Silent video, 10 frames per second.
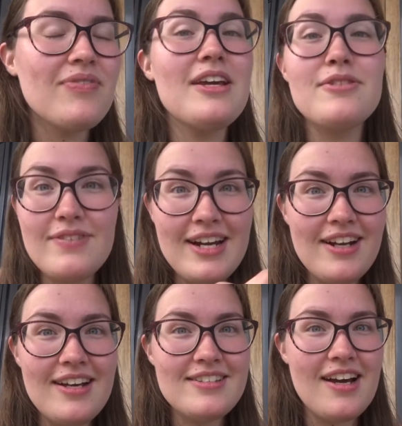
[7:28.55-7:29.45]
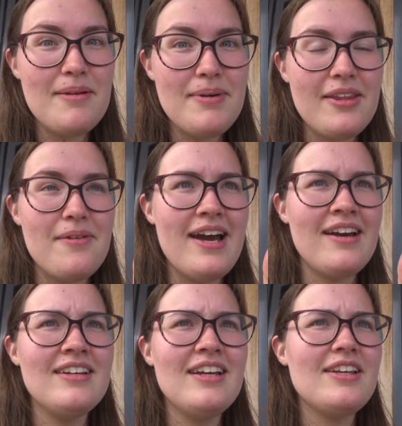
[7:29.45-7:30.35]
He was a very nice guy, by the
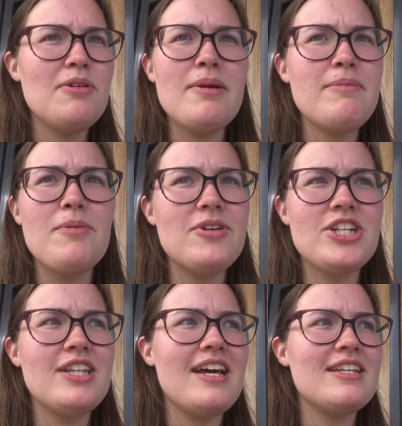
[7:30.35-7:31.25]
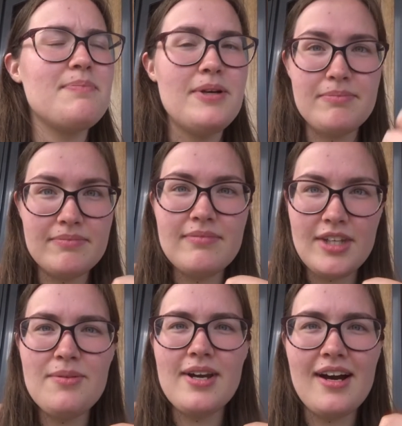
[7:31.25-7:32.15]
way. You won't be watching this, but
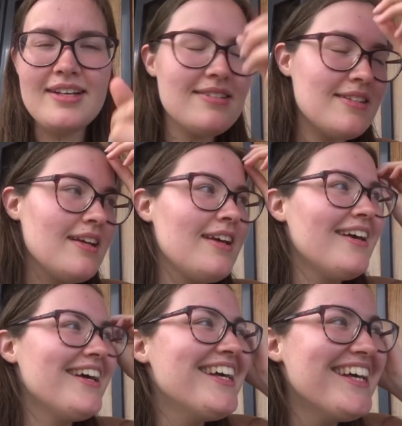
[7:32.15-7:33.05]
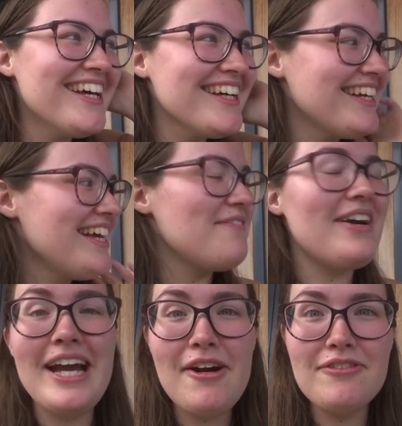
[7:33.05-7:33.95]
you were nice.
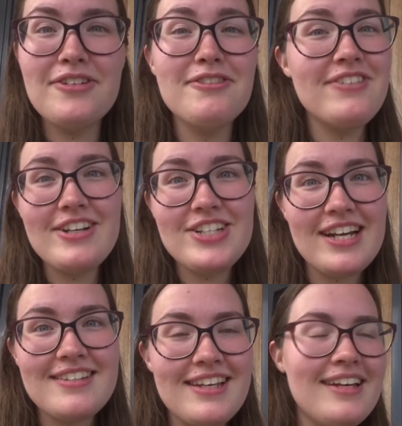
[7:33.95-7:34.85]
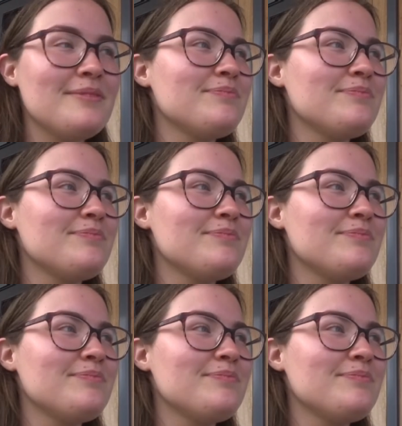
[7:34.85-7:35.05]
Very helpful, very chatty.